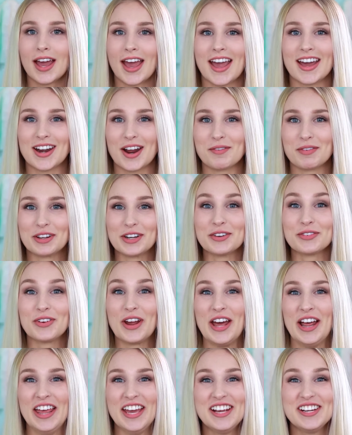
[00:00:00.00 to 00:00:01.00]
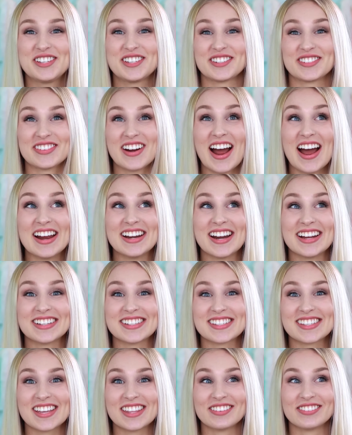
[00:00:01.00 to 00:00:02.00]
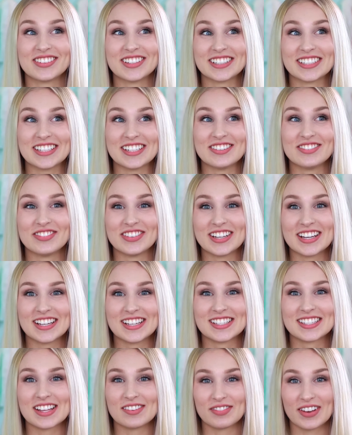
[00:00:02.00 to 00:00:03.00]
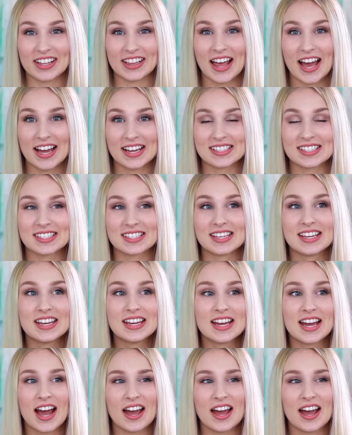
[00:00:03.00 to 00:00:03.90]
And I'm gonna really try not to say the word cute because in my last,